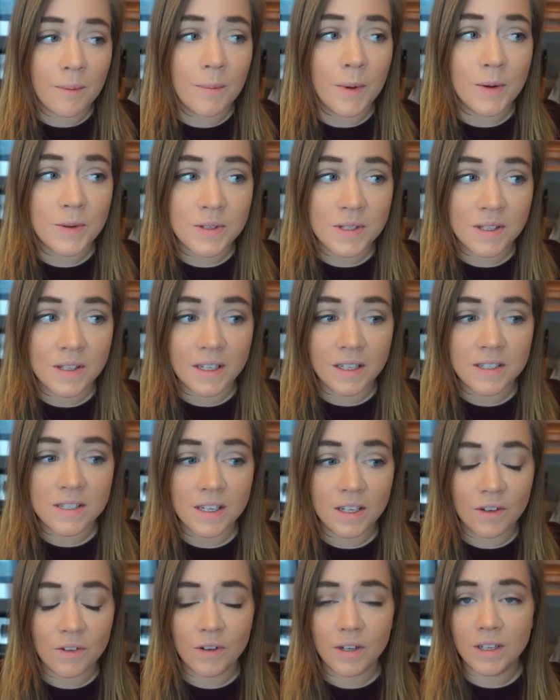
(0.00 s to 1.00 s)
Most of these
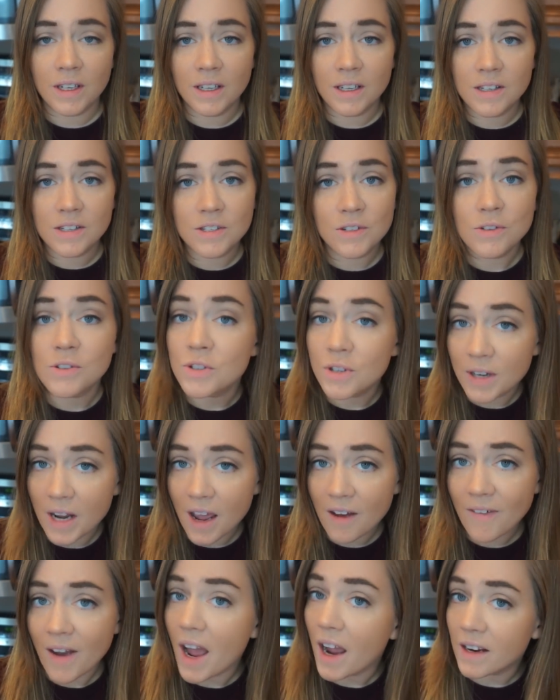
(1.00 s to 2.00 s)
ingredients you should
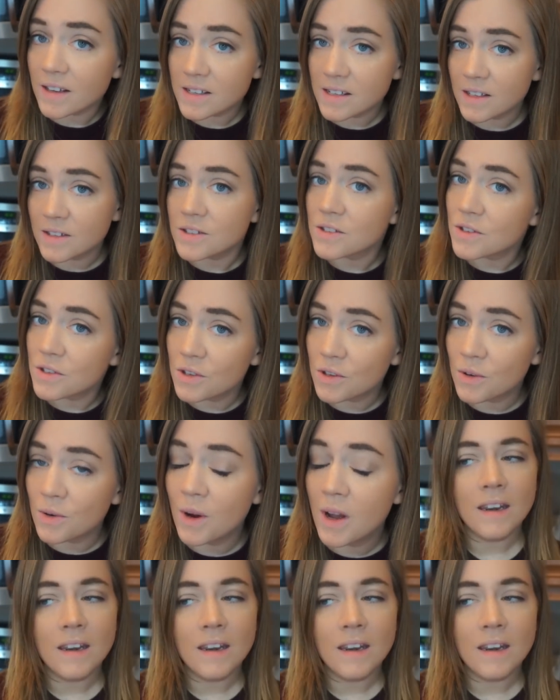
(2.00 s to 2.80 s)
have access to.